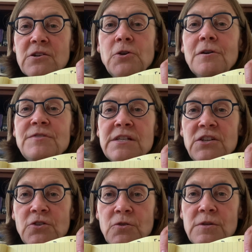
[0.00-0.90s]
So you have to
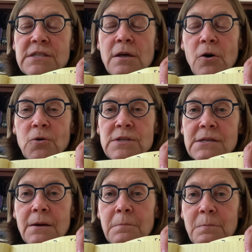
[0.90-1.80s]
use
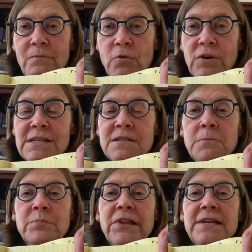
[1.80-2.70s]
those
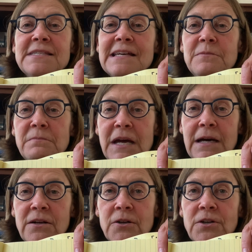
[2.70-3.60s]
voicing, place, and
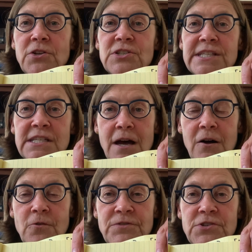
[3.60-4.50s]
manner
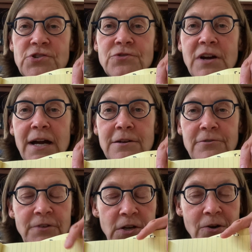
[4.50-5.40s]
yourself to try to
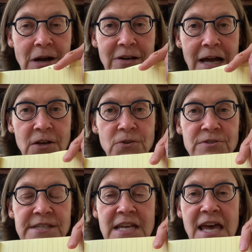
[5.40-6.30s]
figure out how you
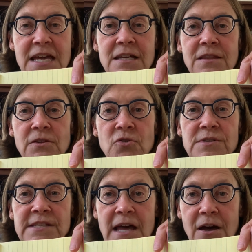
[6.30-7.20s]
say
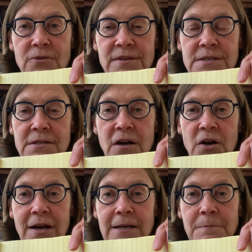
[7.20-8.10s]
those sounds, all
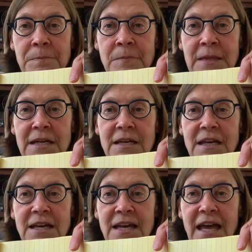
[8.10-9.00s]
right?
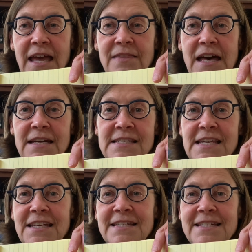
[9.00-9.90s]
And that is
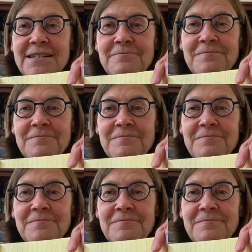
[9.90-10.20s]
it.